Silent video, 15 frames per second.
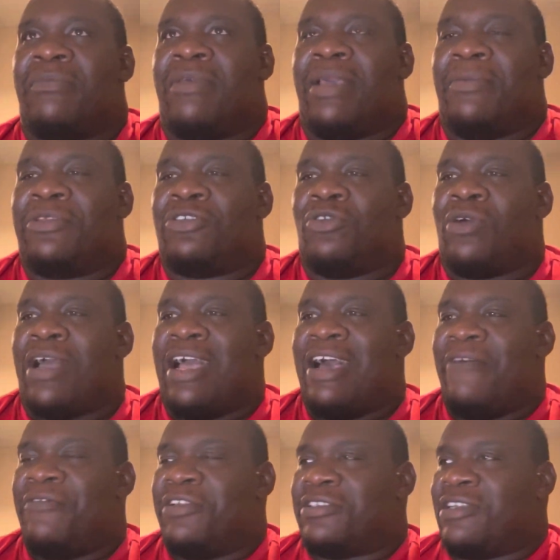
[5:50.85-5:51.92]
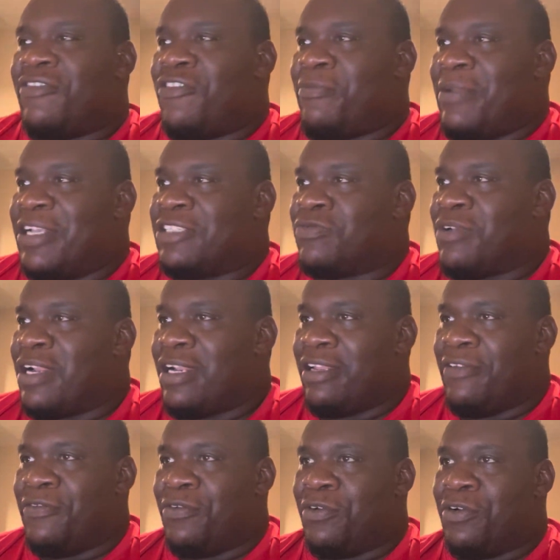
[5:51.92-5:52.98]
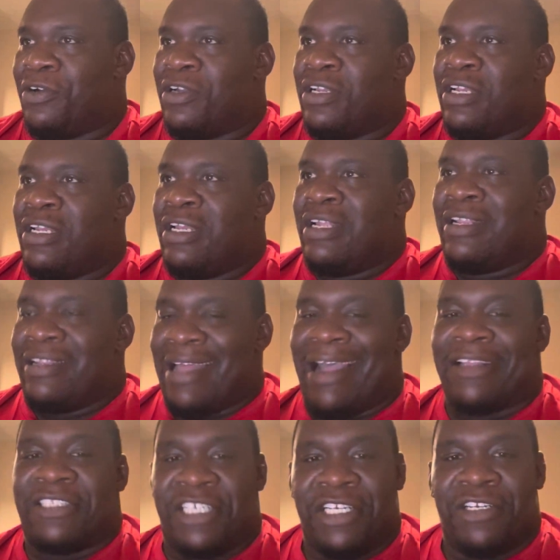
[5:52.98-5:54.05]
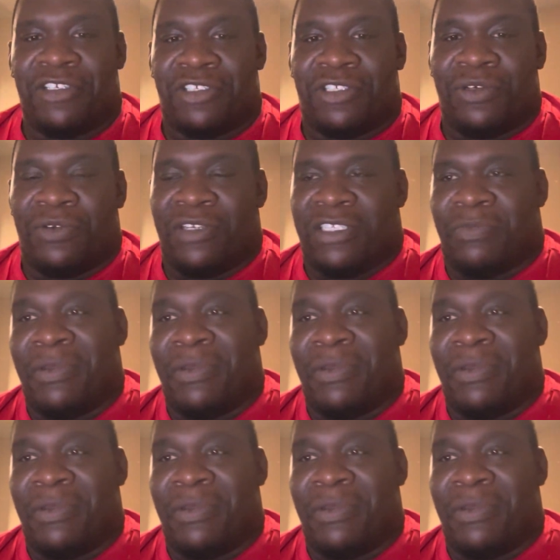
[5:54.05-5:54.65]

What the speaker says: be able to have this information readily for our tiered students.